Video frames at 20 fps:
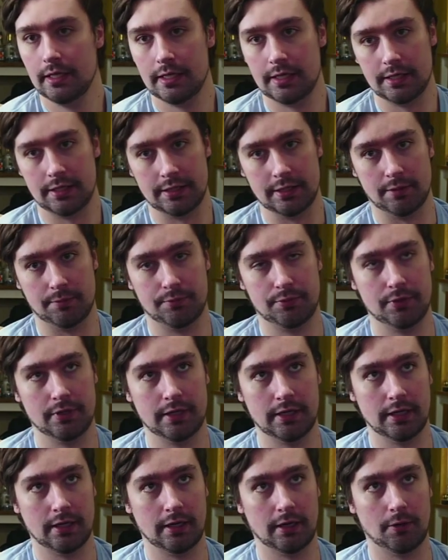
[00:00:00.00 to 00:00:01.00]
they'll put
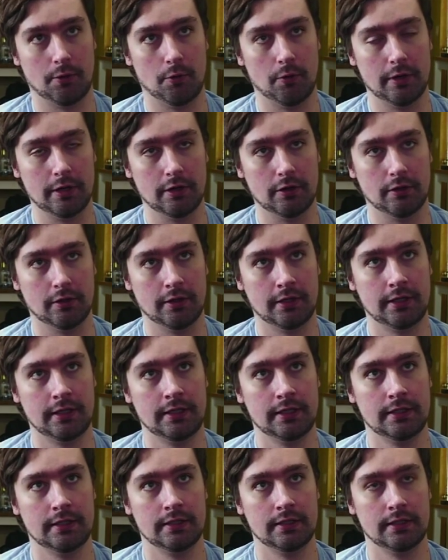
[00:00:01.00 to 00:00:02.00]
uh, oil
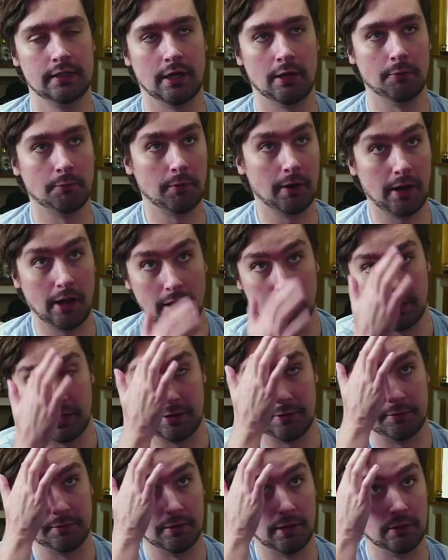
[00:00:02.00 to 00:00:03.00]

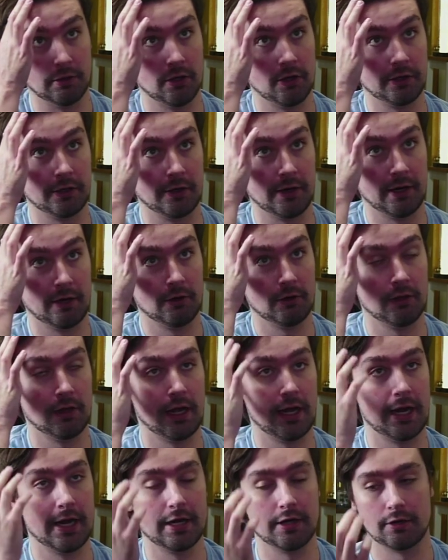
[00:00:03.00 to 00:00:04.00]
around along your
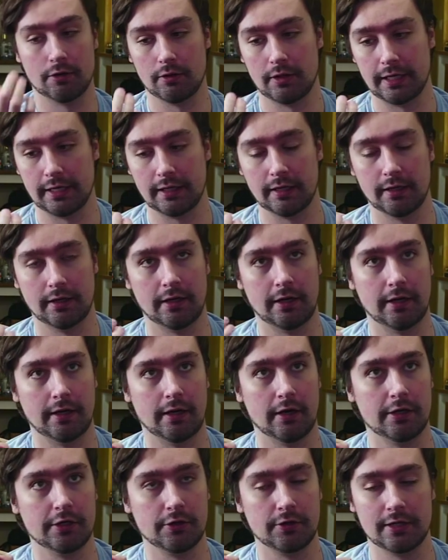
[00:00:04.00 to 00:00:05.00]
hairline or like uh,
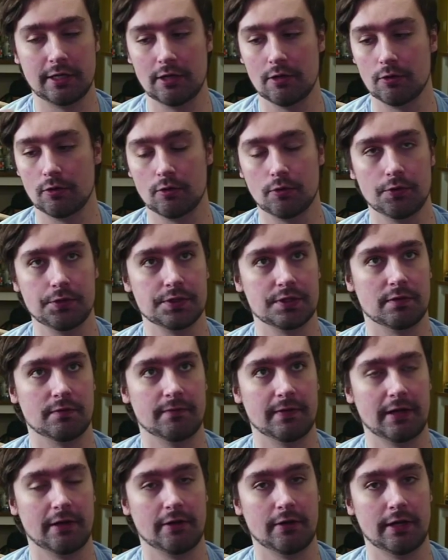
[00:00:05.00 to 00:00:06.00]
on your cuticles and
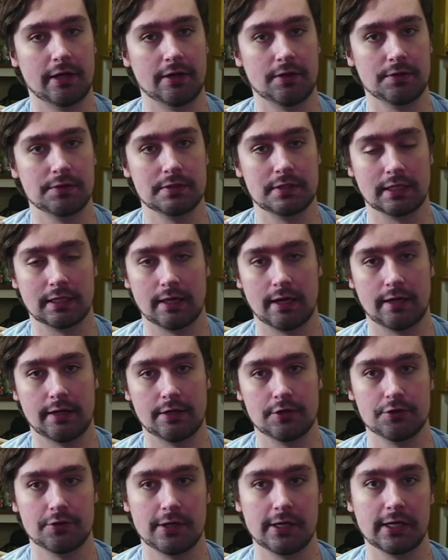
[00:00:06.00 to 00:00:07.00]
fingernails to kind of
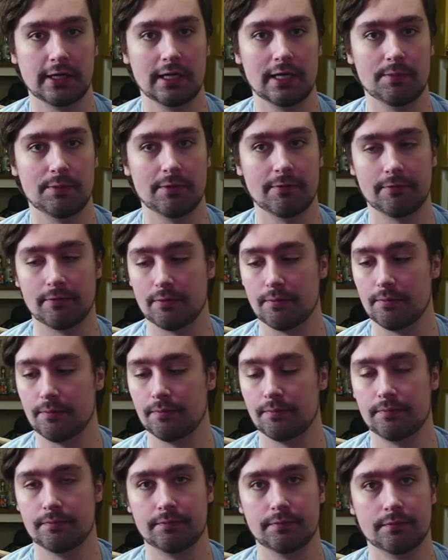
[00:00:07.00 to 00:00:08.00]
try to keep it from
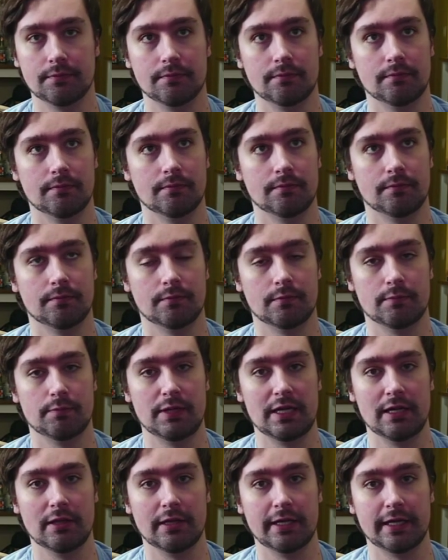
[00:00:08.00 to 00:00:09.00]

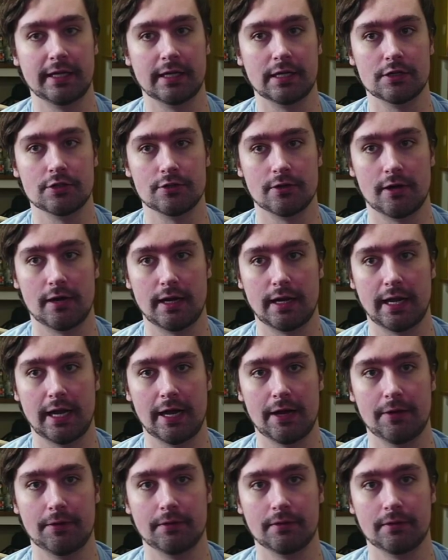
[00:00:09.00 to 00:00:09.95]
peeling and drying out.